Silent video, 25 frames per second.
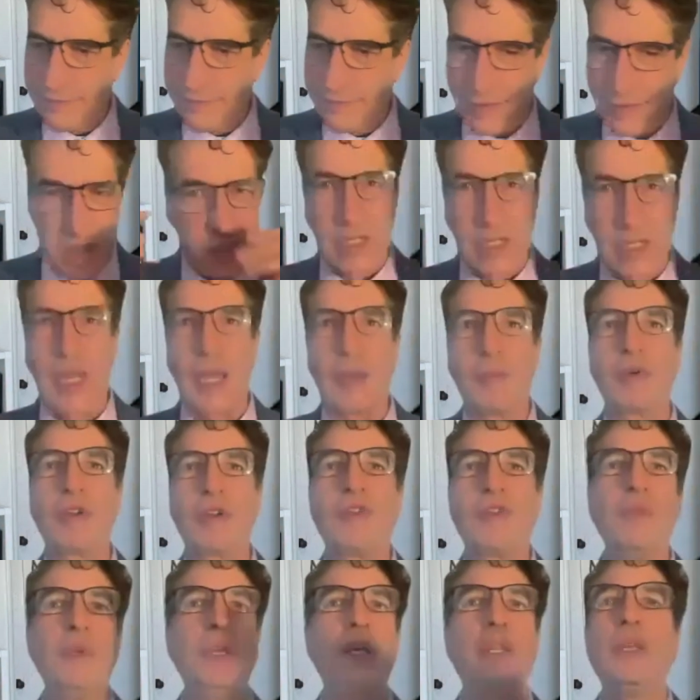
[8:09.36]
it's a
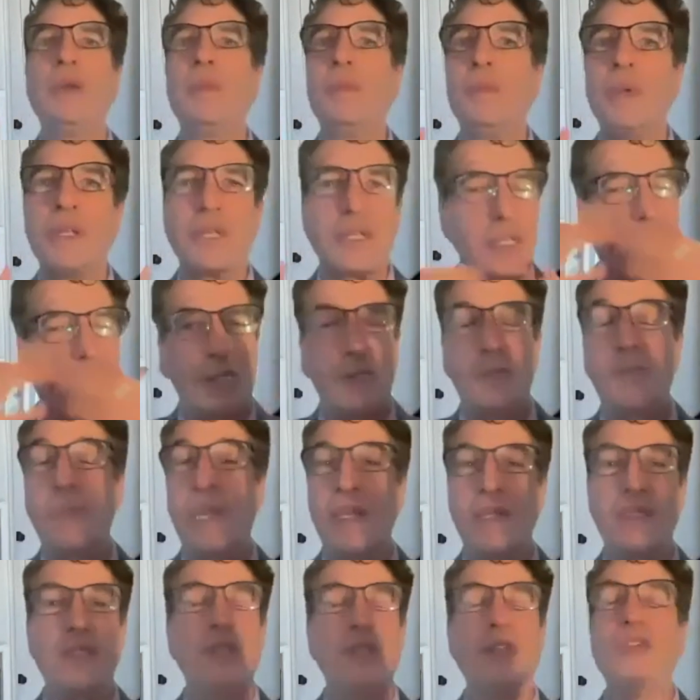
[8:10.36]
collaborative medium, it's
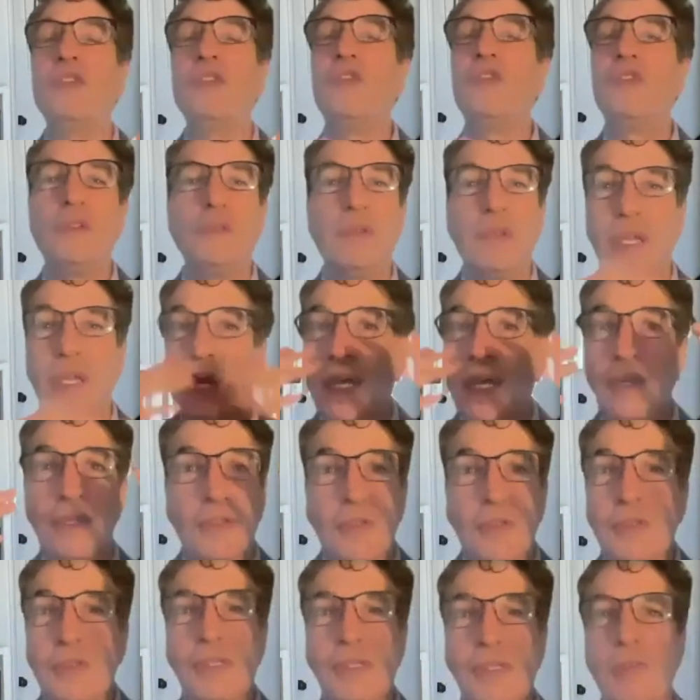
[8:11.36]
expensive, and you got to
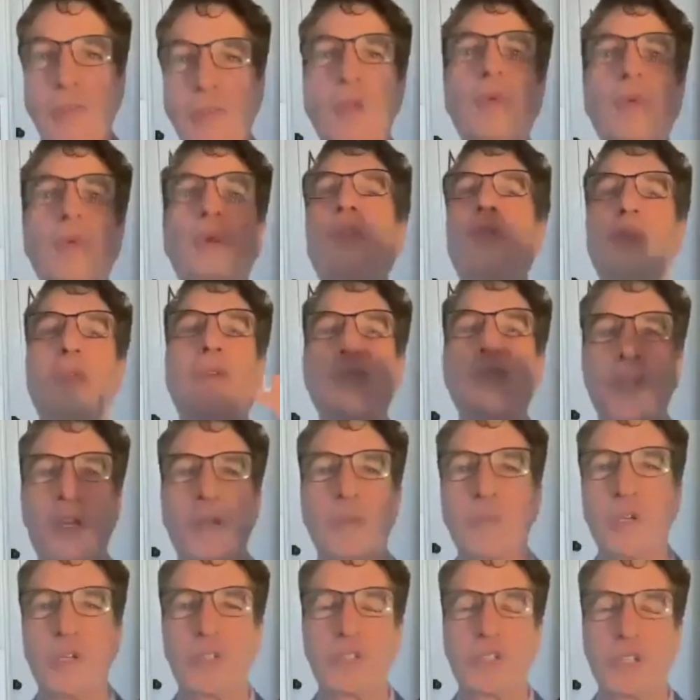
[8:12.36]
do something with it. You have to
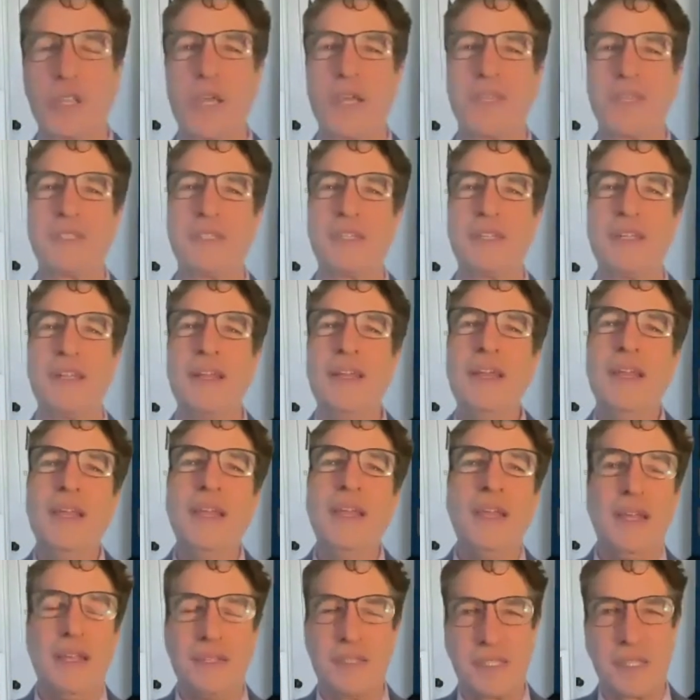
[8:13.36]
commercialize it
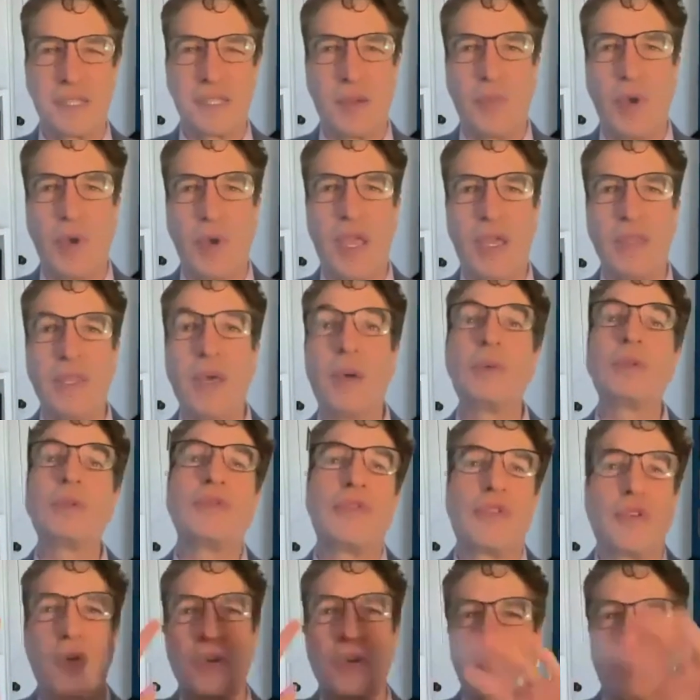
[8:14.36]
in some way. And that was,
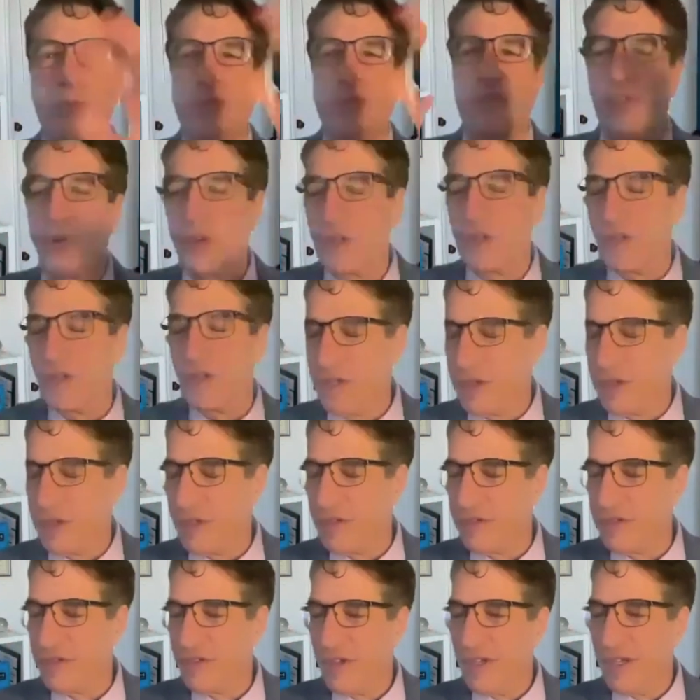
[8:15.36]
of course, before the dawn
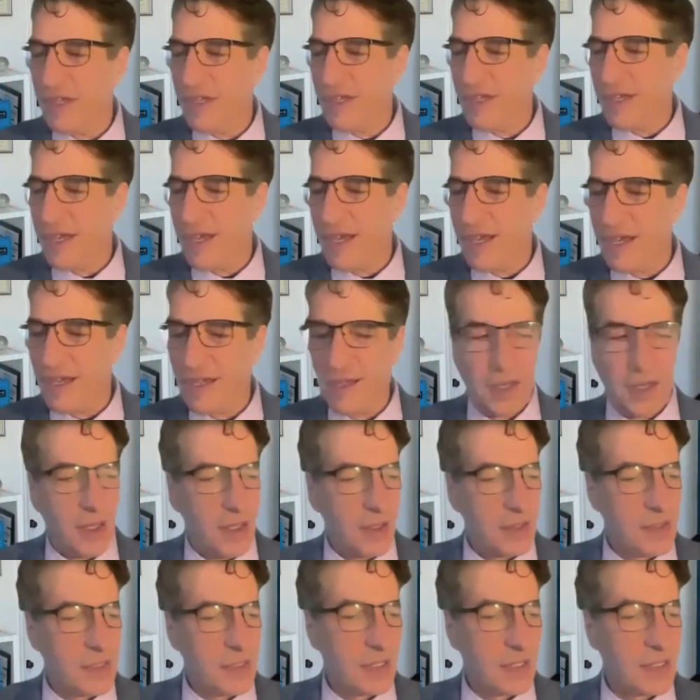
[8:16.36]
of
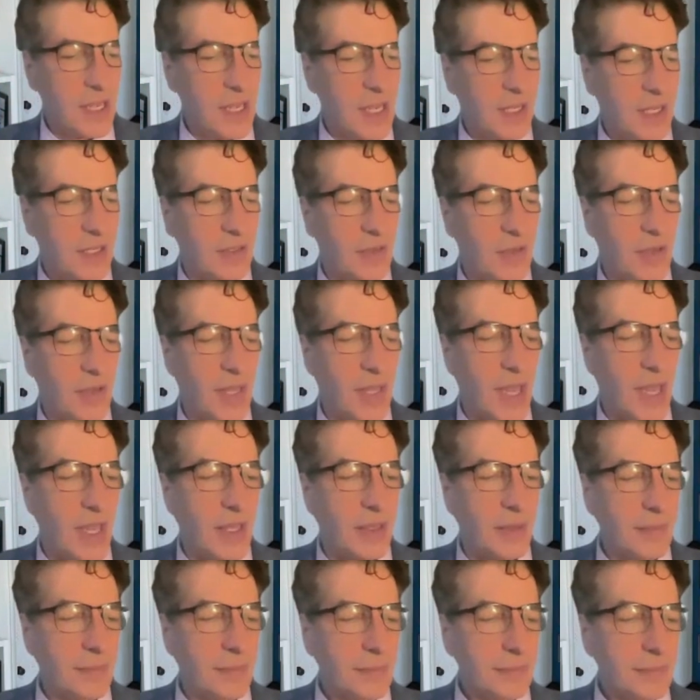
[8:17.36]
TikTok and all
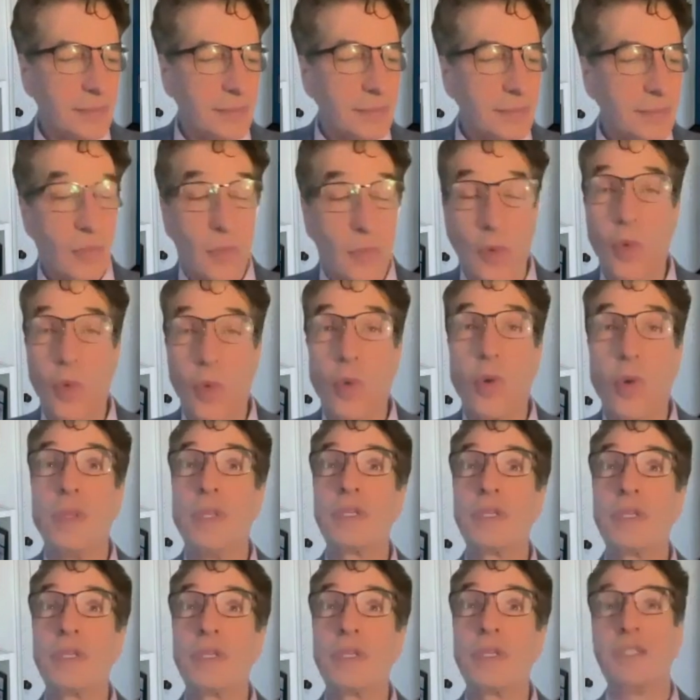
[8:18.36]
that, or in
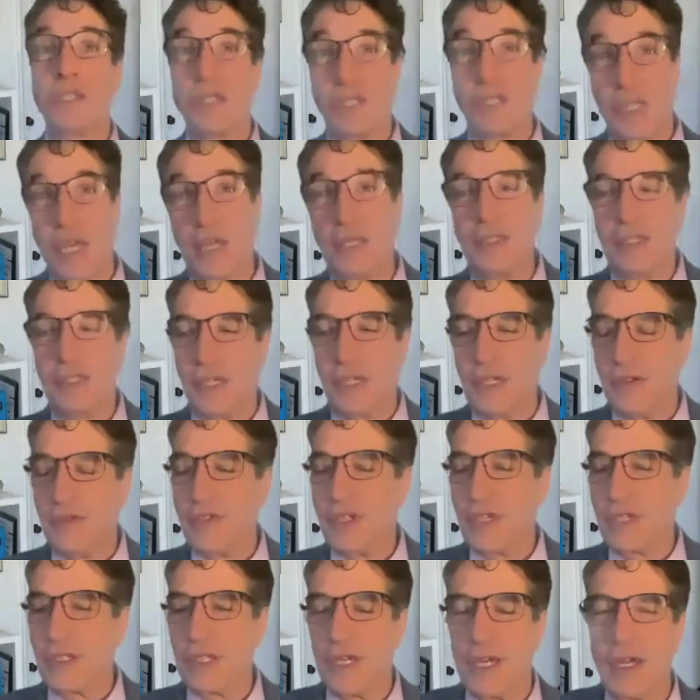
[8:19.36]
this case, the sunset of
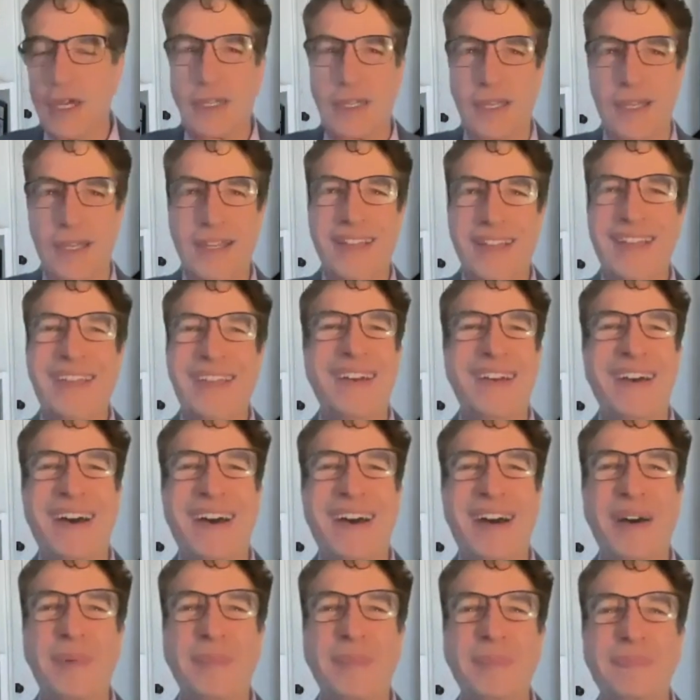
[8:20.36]
TikTok.
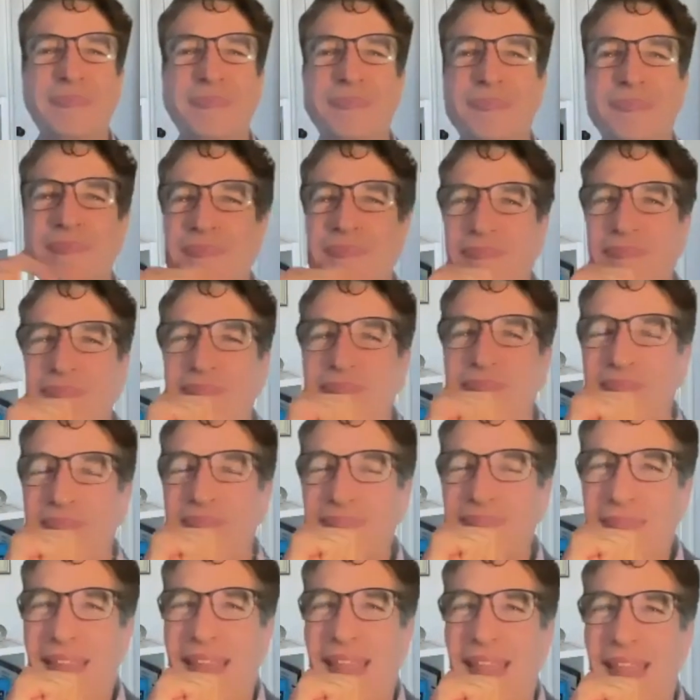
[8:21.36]
Um,
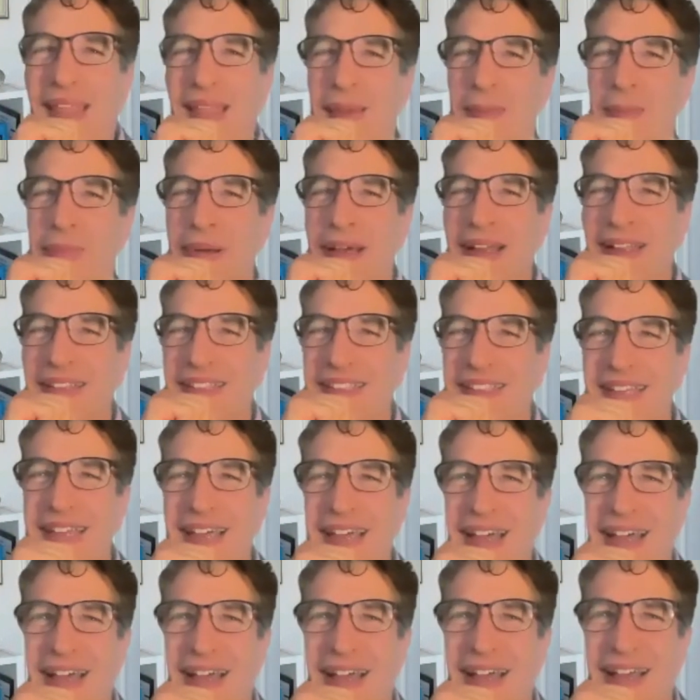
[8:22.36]
but
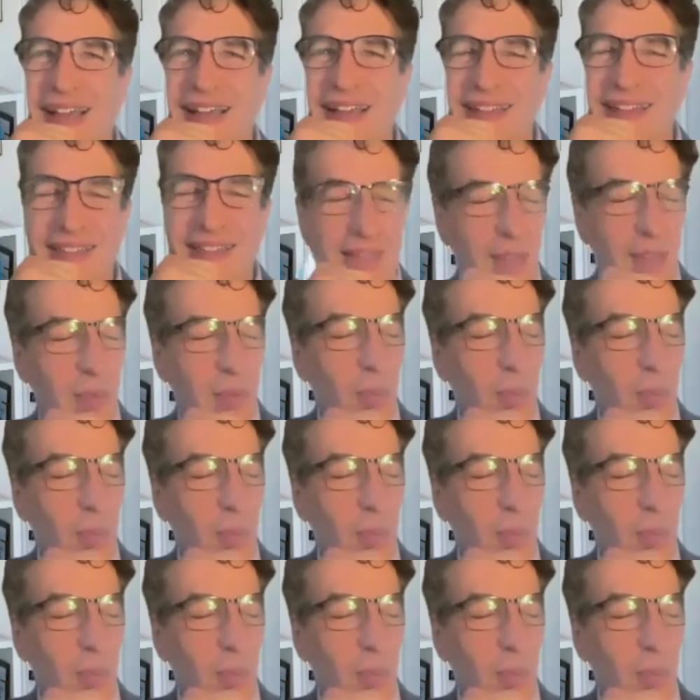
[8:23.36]
the